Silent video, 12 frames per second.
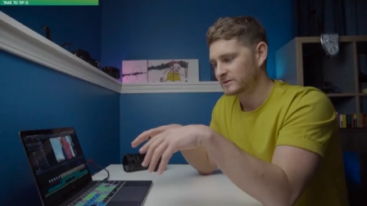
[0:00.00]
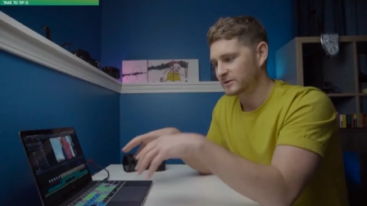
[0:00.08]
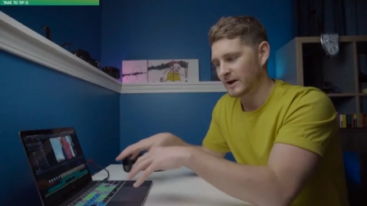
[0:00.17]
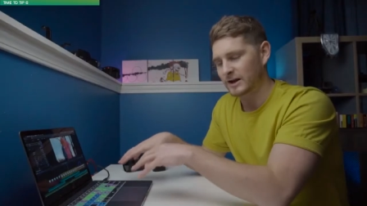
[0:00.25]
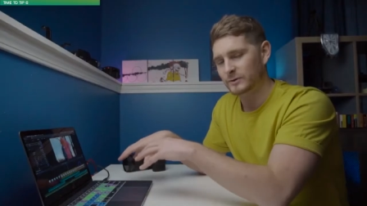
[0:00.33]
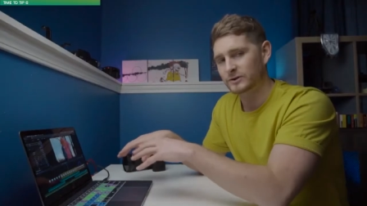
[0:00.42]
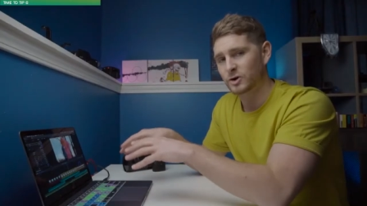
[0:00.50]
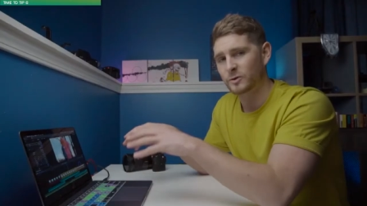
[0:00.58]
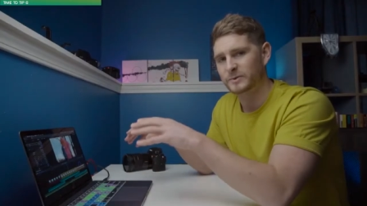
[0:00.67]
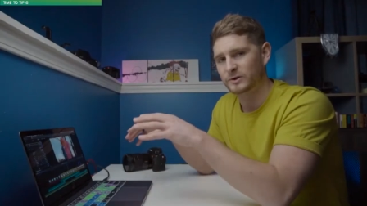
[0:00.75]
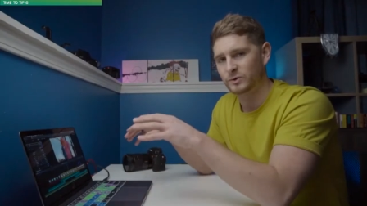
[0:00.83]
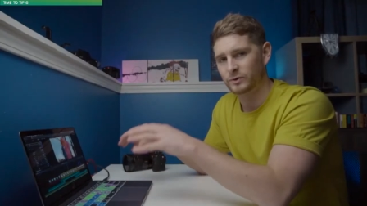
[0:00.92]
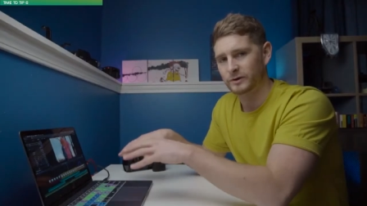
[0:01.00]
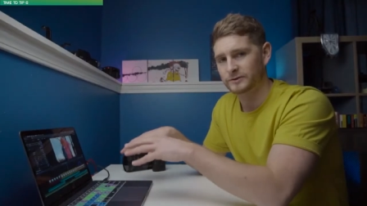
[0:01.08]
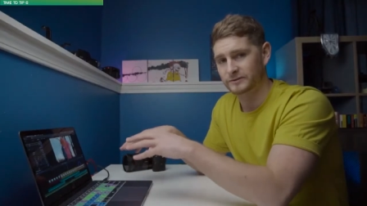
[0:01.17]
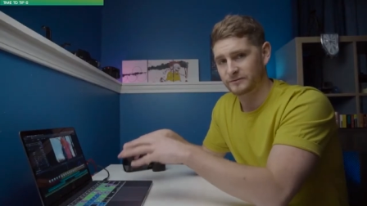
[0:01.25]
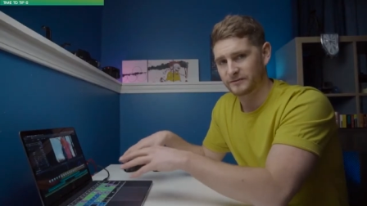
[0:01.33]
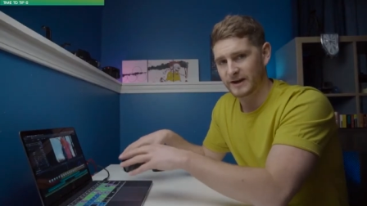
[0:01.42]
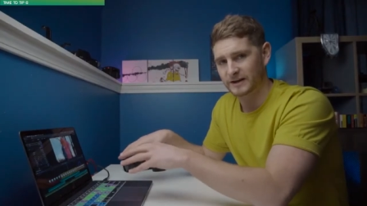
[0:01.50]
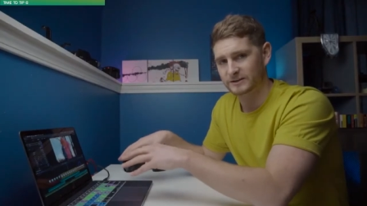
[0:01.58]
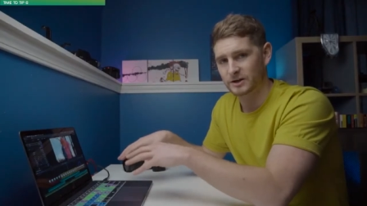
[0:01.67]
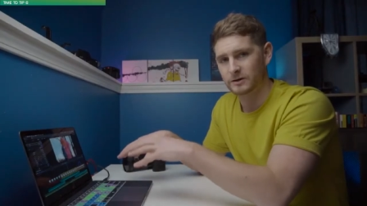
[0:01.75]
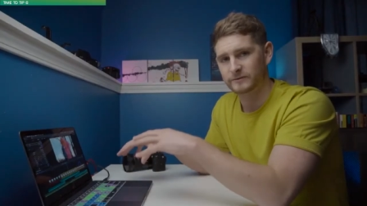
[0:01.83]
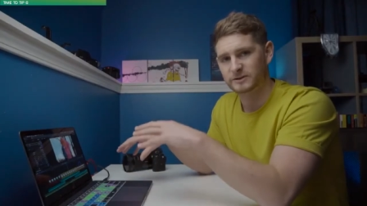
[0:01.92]
So how do I copy all those
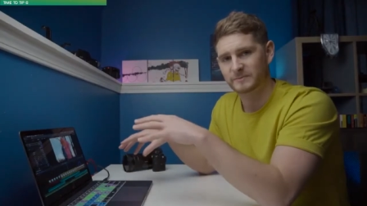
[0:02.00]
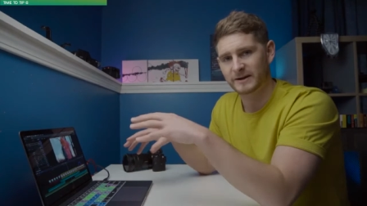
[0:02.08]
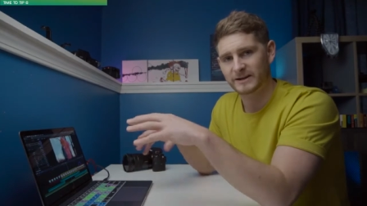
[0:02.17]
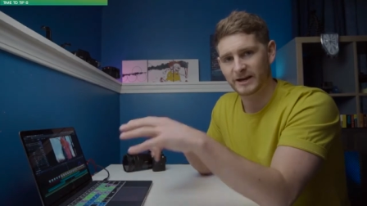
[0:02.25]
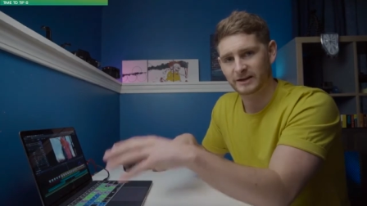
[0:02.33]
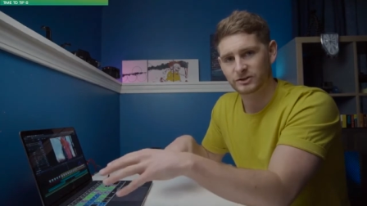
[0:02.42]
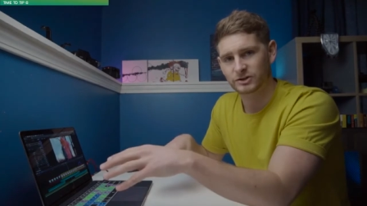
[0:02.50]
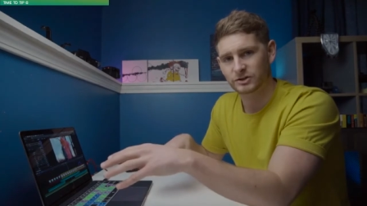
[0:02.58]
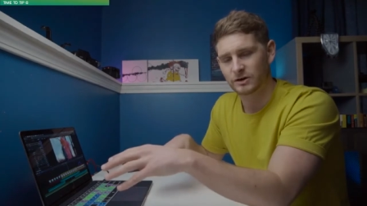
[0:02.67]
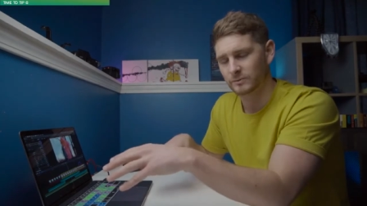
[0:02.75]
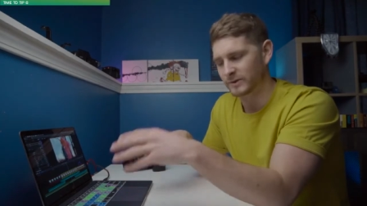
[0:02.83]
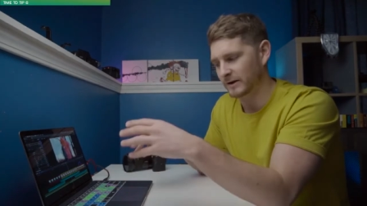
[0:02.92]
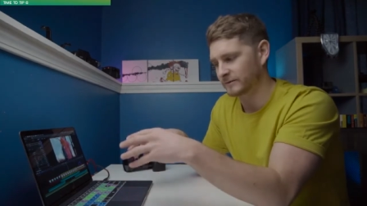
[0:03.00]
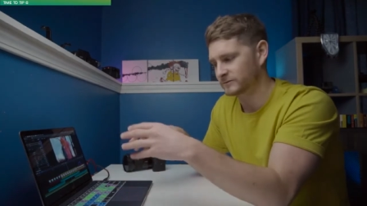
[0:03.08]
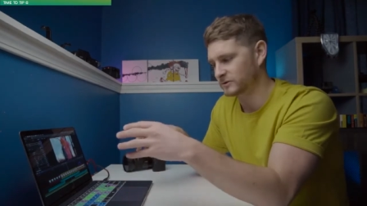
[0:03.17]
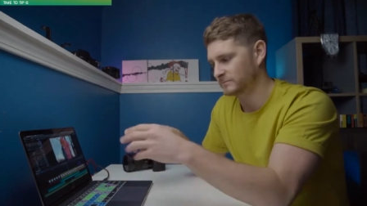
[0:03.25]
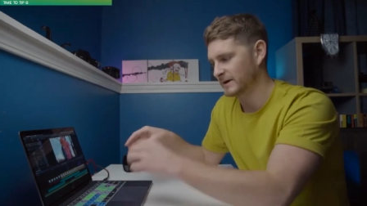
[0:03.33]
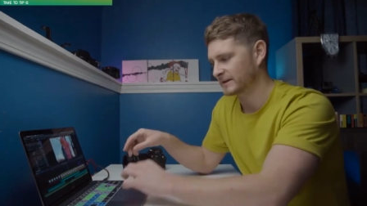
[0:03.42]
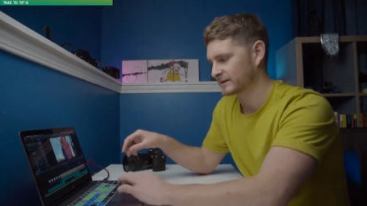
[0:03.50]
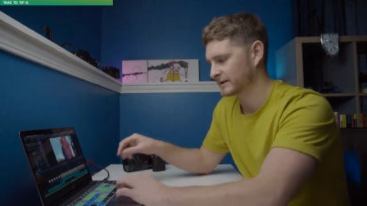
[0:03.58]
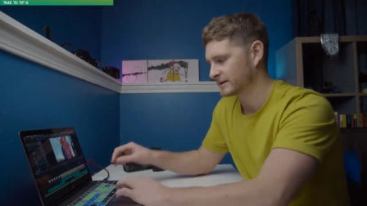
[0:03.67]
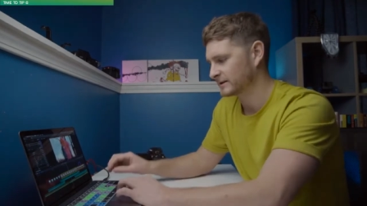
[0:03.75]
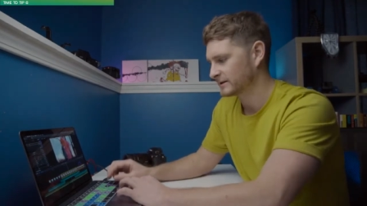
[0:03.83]
effects over to my next shot without having to do it manually?